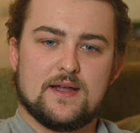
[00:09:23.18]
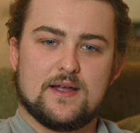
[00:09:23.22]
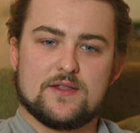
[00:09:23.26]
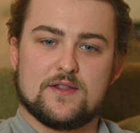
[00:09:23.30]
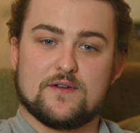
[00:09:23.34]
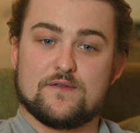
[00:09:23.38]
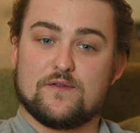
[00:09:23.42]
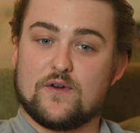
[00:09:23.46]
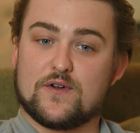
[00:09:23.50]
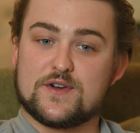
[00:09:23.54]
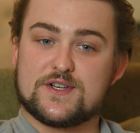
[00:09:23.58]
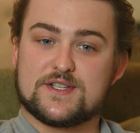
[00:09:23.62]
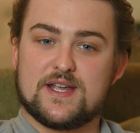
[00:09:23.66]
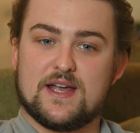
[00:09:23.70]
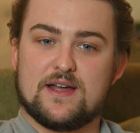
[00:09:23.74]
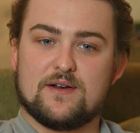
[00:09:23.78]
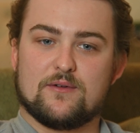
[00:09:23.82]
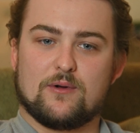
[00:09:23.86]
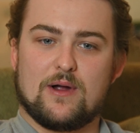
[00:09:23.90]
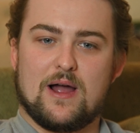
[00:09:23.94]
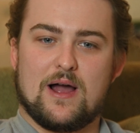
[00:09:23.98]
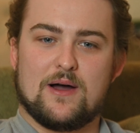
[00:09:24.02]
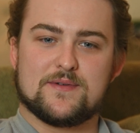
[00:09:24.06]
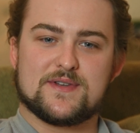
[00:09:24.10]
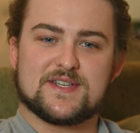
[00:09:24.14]
The first 10
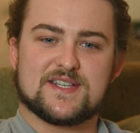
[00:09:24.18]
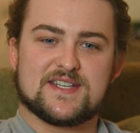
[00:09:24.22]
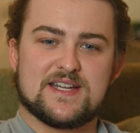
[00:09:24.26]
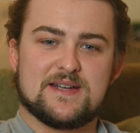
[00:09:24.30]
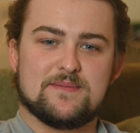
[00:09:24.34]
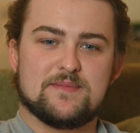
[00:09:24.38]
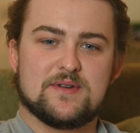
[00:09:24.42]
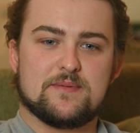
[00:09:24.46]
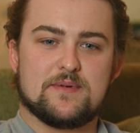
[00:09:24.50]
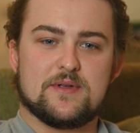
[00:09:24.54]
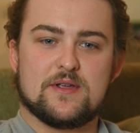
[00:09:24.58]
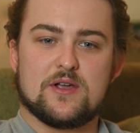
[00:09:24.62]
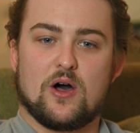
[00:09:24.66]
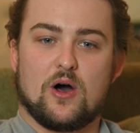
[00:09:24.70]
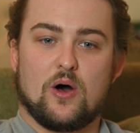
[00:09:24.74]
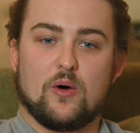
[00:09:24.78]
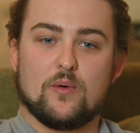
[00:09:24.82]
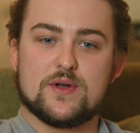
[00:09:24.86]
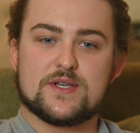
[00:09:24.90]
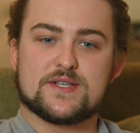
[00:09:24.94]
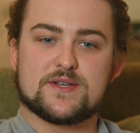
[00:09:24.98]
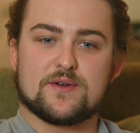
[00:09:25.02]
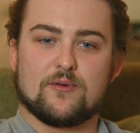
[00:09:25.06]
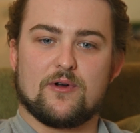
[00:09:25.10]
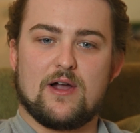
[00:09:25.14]
rounds seemed to be
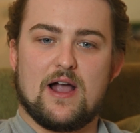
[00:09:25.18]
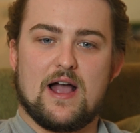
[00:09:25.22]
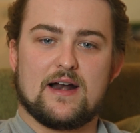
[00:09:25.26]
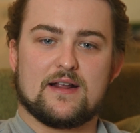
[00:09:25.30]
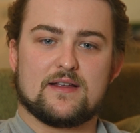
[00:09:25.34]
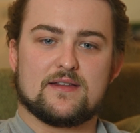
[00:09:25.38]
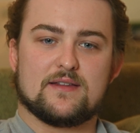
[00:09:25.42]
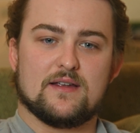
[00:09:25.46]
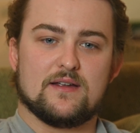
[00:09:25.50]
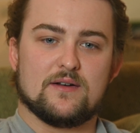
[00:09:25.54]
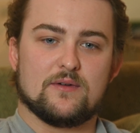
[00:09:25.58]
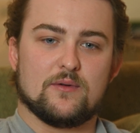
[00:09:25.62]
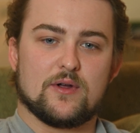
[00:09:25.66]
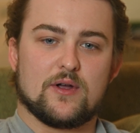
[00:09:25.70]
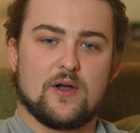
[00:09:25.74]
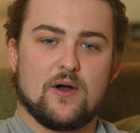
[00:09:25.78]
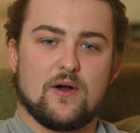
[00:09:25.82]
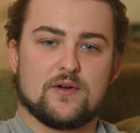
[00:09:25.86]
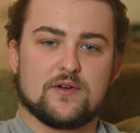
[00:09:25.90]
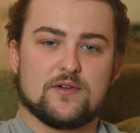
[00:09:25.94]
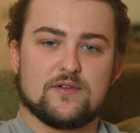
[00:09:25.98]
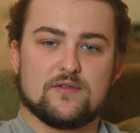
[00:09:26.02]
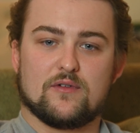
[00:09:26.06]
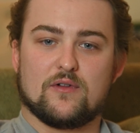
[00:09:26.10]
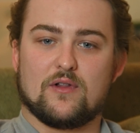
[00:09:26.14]
always erratic in
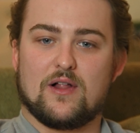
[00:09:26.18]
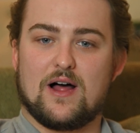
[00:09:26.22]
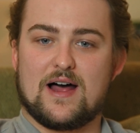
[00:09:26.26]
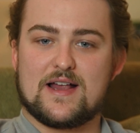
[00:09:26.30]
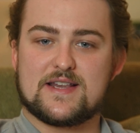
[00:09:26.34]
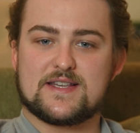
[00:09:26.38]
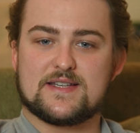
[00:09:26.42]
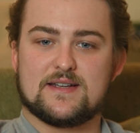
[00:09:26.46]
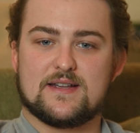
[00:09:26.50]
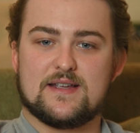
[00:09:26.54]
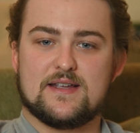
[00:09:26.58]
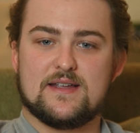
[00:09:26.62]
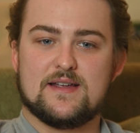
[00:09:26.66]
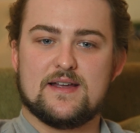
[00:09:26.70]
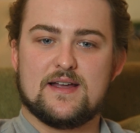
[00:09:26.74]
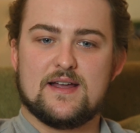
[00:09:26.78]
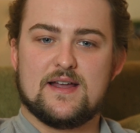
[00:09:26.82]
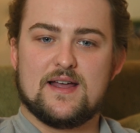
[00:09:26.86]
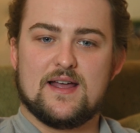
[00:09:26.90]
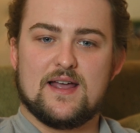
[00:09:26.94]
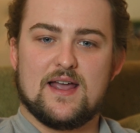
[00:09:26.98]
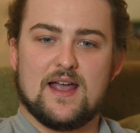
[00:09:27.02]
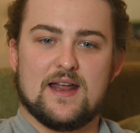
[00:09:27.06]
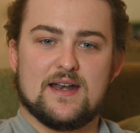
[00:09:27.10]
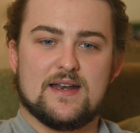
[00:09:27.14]
regard to velocity
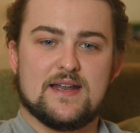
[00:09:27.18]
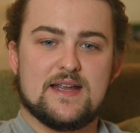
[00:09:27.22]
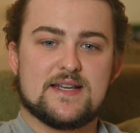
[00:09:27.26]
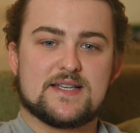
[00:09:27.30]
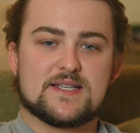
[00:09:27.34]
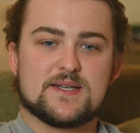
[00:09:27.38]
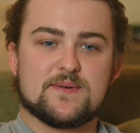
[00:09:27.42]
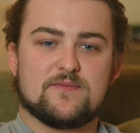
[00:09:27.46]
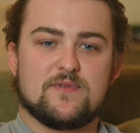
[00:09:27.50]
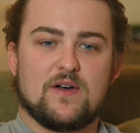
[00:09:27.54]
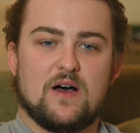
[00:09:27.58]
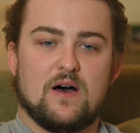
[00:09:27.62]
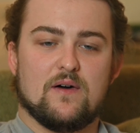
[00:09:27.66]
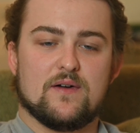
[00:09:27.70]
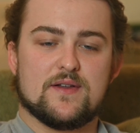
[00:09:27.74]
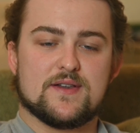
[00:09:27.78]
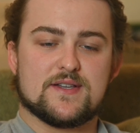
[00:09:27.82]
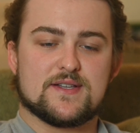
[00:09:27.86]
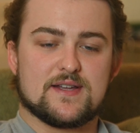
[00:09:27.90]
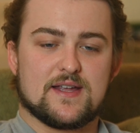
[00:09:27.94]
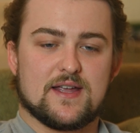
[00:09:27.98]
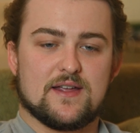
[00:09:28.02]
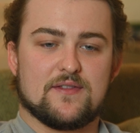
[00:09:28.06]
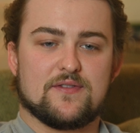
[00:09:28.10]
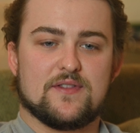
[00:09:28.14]
and need some
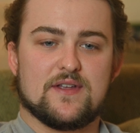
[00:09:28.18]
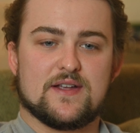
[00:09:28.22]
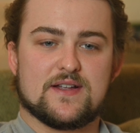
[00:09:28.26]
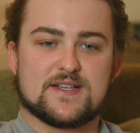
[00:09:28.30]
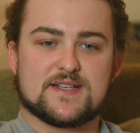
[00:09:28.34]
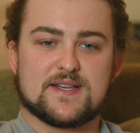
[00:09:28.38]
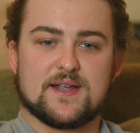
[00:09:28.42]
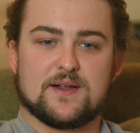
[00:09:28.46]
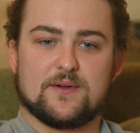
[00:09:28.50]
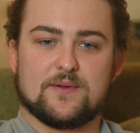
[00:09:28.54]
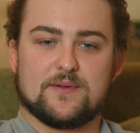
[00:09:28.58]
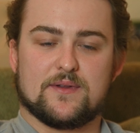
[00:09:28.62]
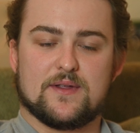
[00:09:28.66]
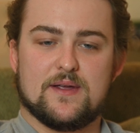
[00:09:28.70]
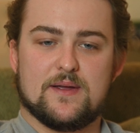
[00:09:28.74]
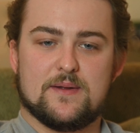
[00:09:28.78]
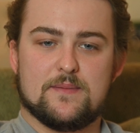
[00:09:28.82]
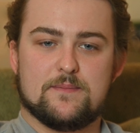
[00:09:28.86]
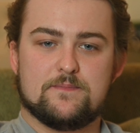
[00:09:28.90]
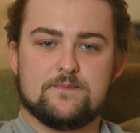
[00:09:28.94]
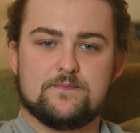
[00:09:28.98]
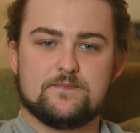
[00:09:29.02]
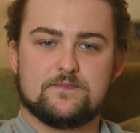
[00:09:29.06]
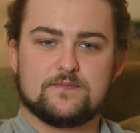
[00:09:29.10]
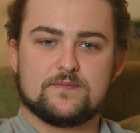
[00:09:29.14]
foulings to get things settled
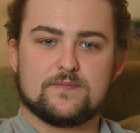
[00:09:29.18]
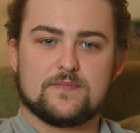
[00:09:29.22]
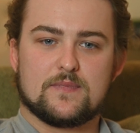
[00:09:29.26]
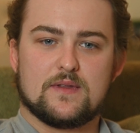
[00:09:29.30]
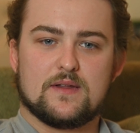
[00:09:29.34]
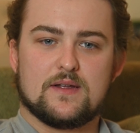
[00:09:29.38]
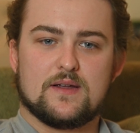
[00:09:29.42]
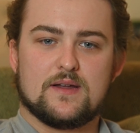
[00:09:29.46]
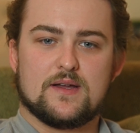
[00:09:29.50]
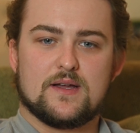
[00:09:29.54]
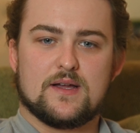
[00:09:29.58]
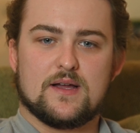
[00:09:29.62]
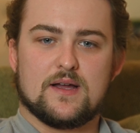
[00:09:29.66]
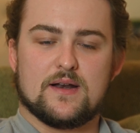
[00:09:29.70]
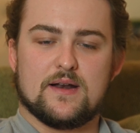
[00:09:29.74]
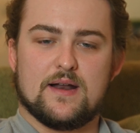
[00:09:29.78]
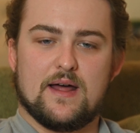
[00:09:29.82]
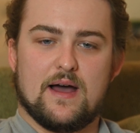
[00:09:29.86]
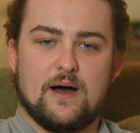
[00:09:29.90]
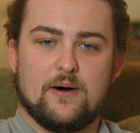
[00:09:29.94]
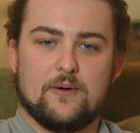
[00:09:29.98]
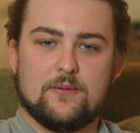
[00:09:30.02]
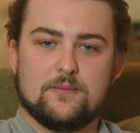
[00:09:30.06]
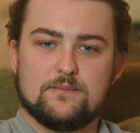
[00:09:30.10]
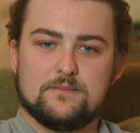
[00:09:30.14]
in.
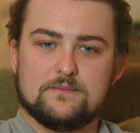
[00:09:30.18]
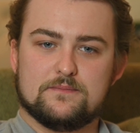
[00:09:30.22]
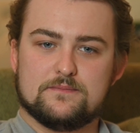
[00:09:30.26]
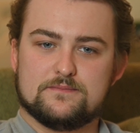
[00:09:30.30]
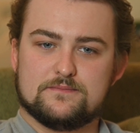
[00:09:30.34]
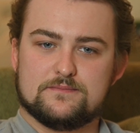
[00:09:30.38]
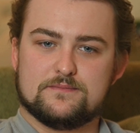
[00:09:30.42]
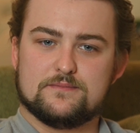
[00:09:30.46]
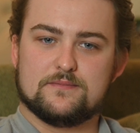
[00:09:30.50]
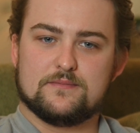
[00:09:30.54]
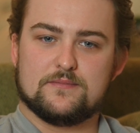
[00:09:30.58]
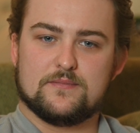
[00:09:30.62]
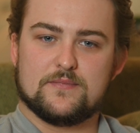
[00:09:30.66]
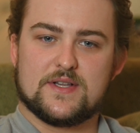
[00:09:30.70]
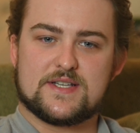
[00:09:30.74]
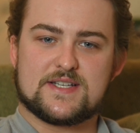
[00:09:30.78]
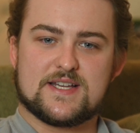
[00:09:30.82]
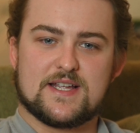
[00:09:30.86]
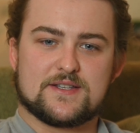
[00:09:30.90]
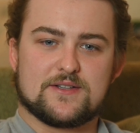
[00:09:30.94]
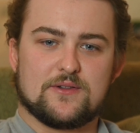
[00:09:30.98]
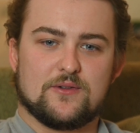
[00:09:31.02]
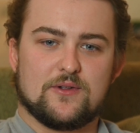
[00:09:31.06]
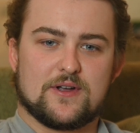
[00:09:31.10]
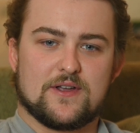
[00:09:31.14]
Now, let's
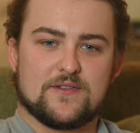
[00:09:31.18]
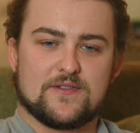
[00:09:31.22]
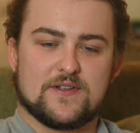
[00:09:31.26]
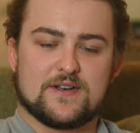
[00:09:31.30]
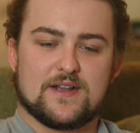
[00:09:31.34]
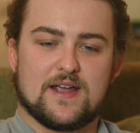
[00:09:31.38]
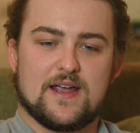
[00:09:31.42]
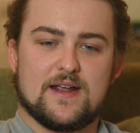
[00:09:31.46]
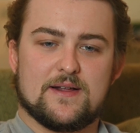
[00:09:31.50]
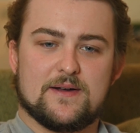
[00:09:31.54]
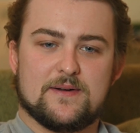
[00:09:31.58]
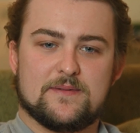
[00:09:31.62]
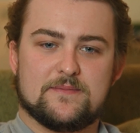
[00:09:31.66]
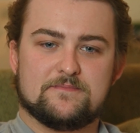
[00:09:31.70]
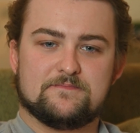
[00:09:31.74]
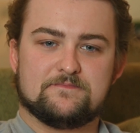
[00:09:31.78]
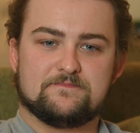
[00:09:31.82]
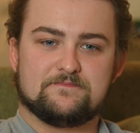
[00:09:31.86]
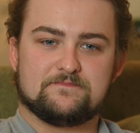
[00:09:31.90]
get to look at the data.